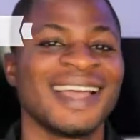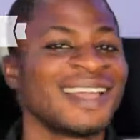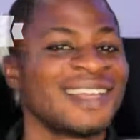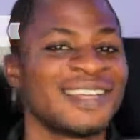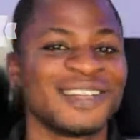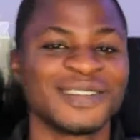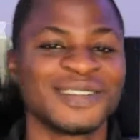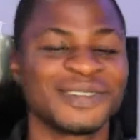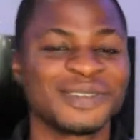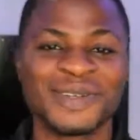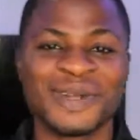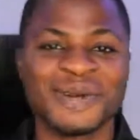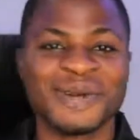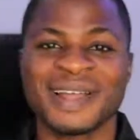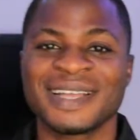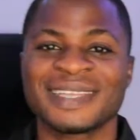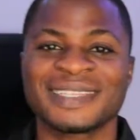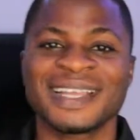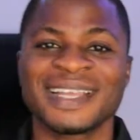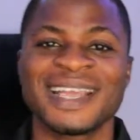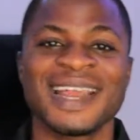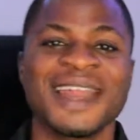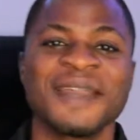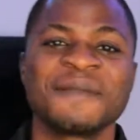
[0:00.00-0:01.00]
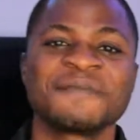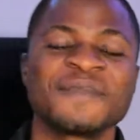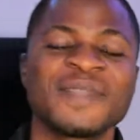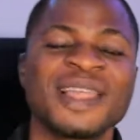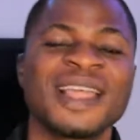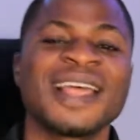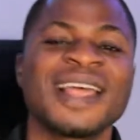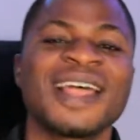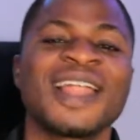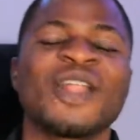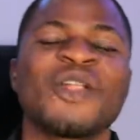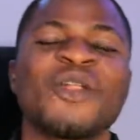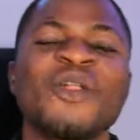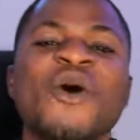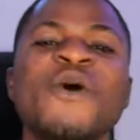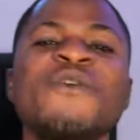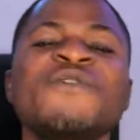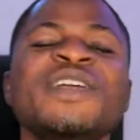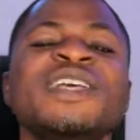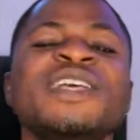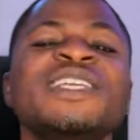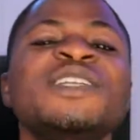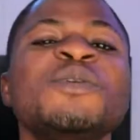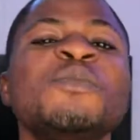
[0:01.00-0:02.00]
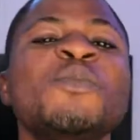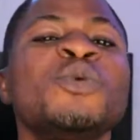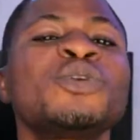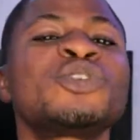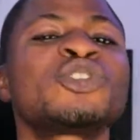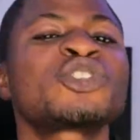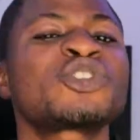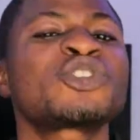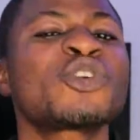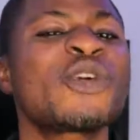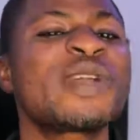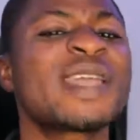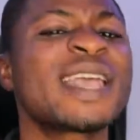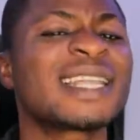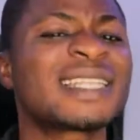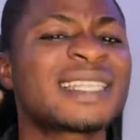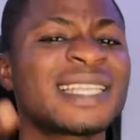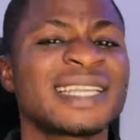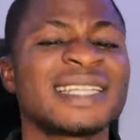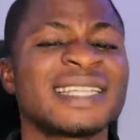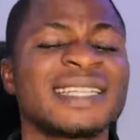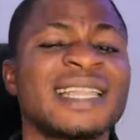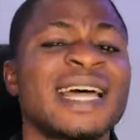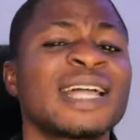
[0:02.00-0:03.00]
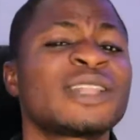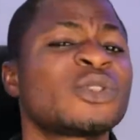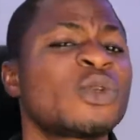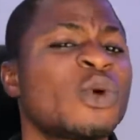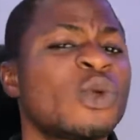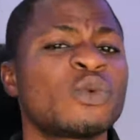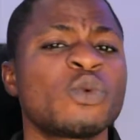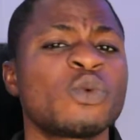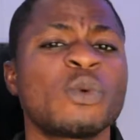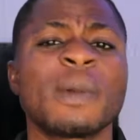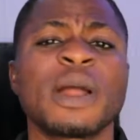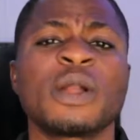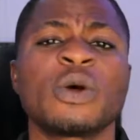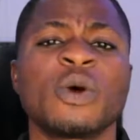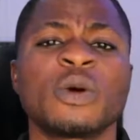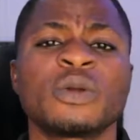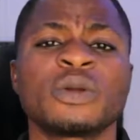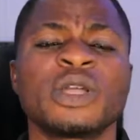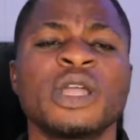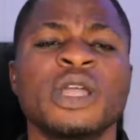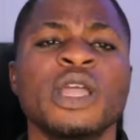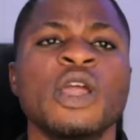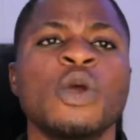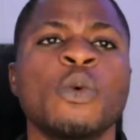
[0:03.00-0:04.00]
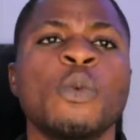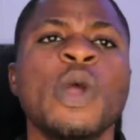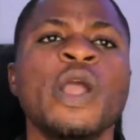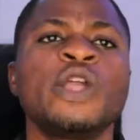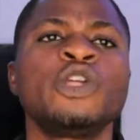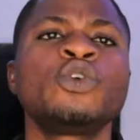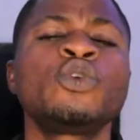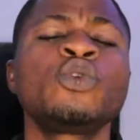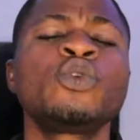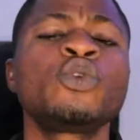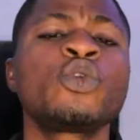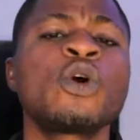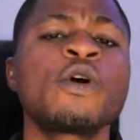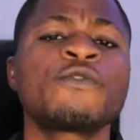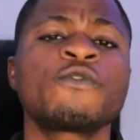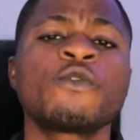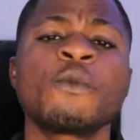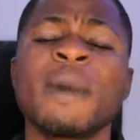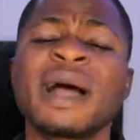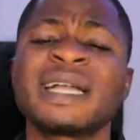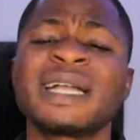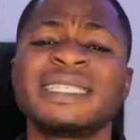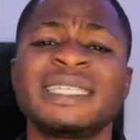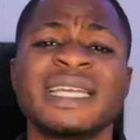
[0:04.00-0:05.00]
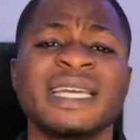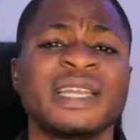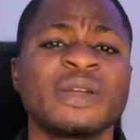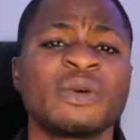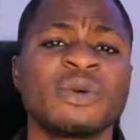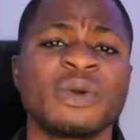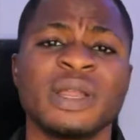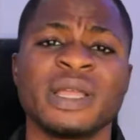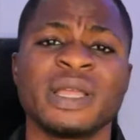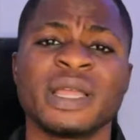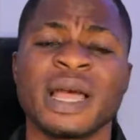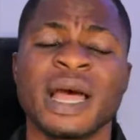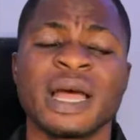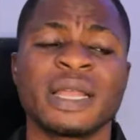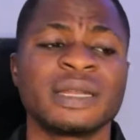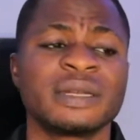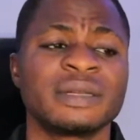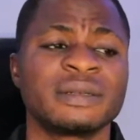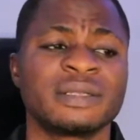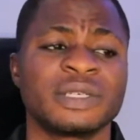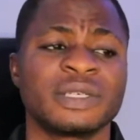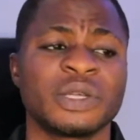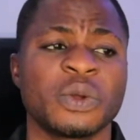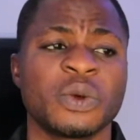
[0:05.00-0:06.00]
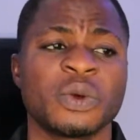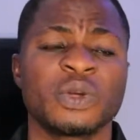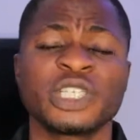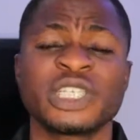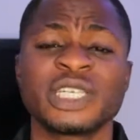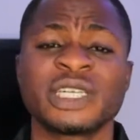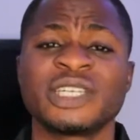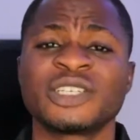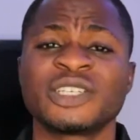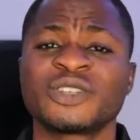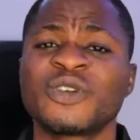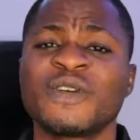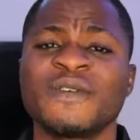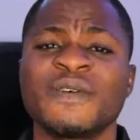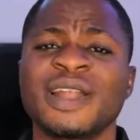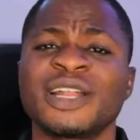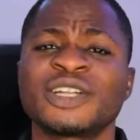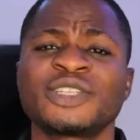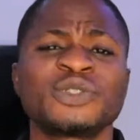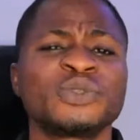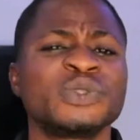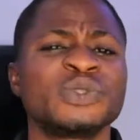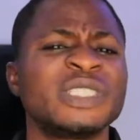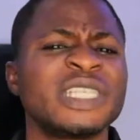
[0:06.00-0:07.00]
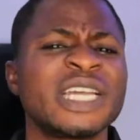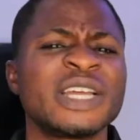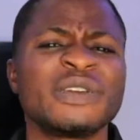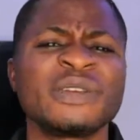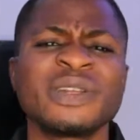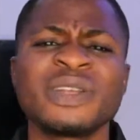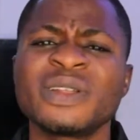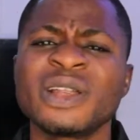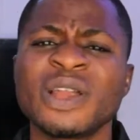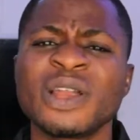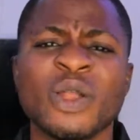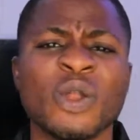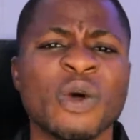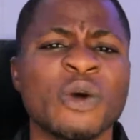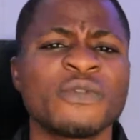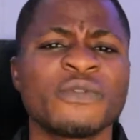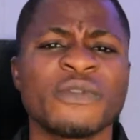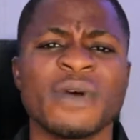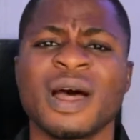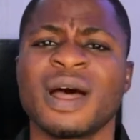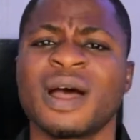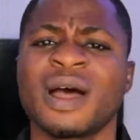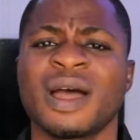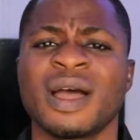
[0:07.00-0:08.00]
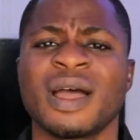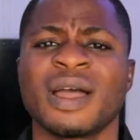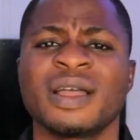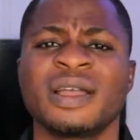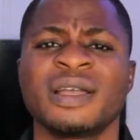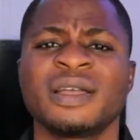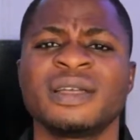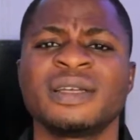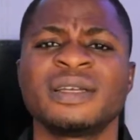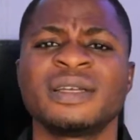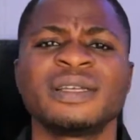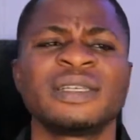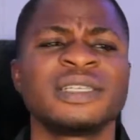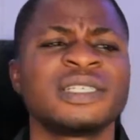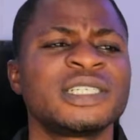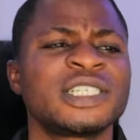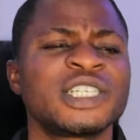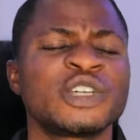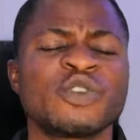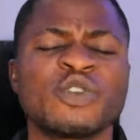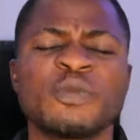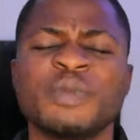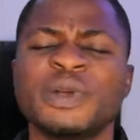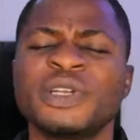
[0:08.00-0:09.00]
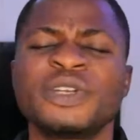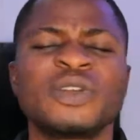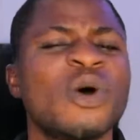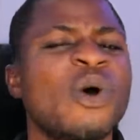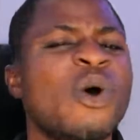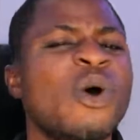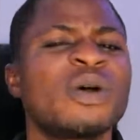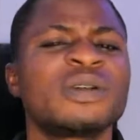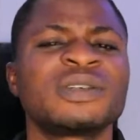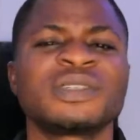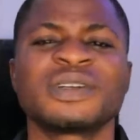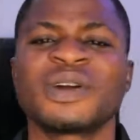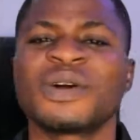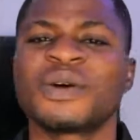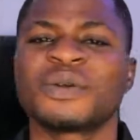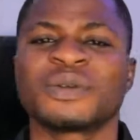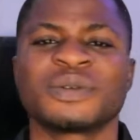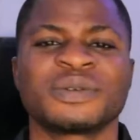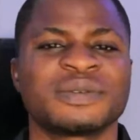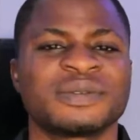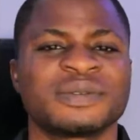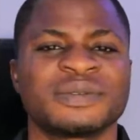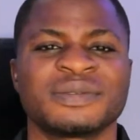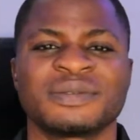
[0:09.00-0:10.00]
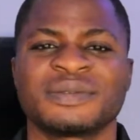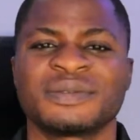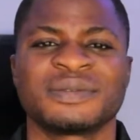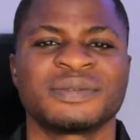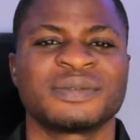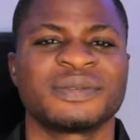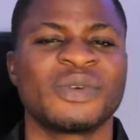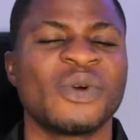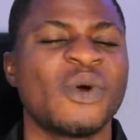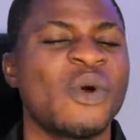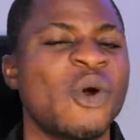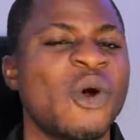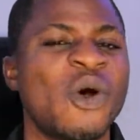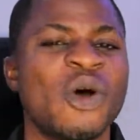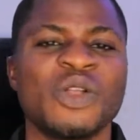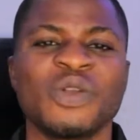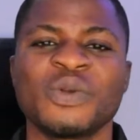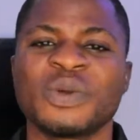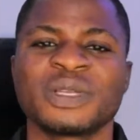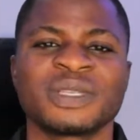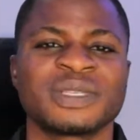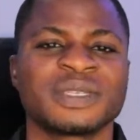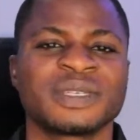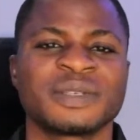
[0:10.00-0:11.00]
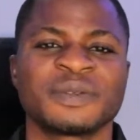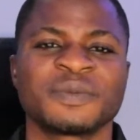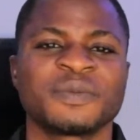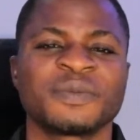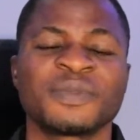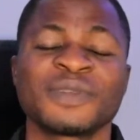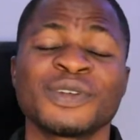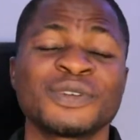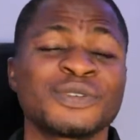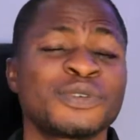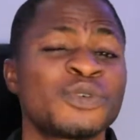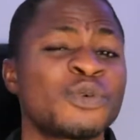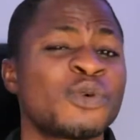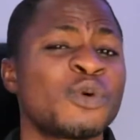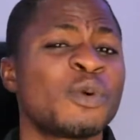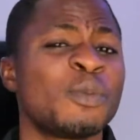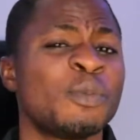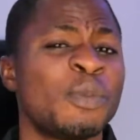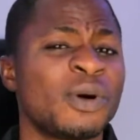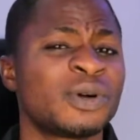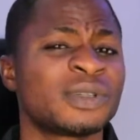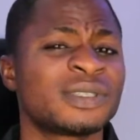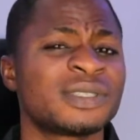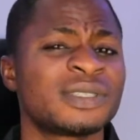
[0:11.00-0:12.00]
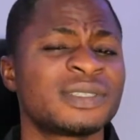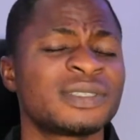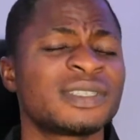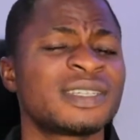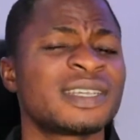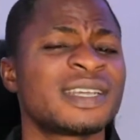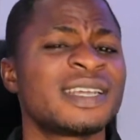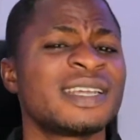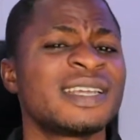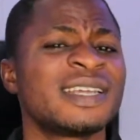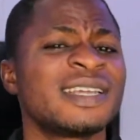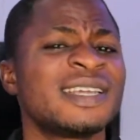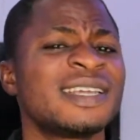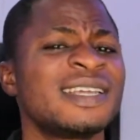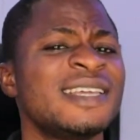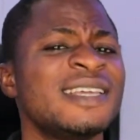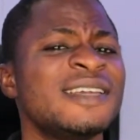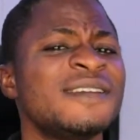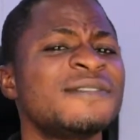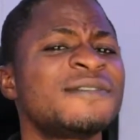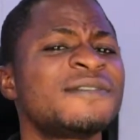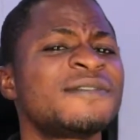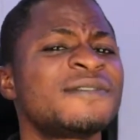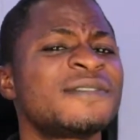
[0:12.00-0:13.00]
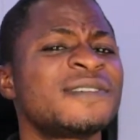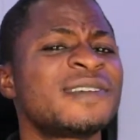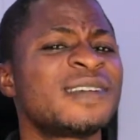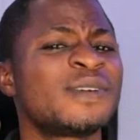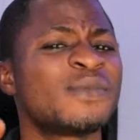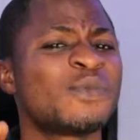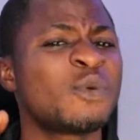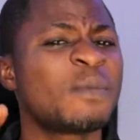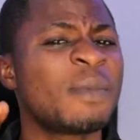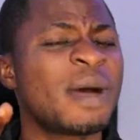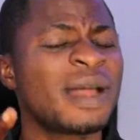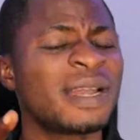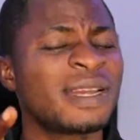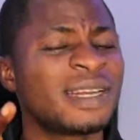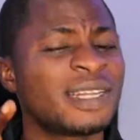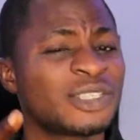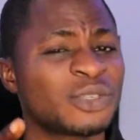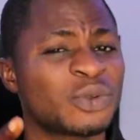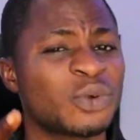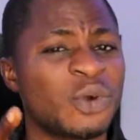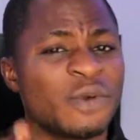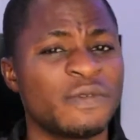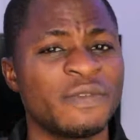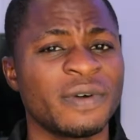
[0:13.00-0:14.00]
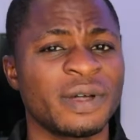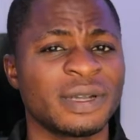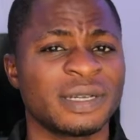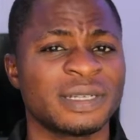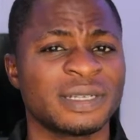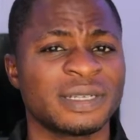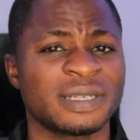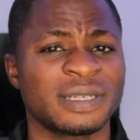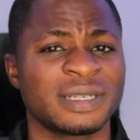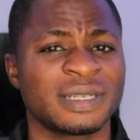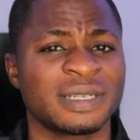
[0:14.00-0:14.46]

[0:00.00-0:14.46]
You know what I said? Love is the most strongest thing that turns woman on. When you love woman genuinely, and she discovers you genuinely love her, she will be turned on always. So, but if a woman discovered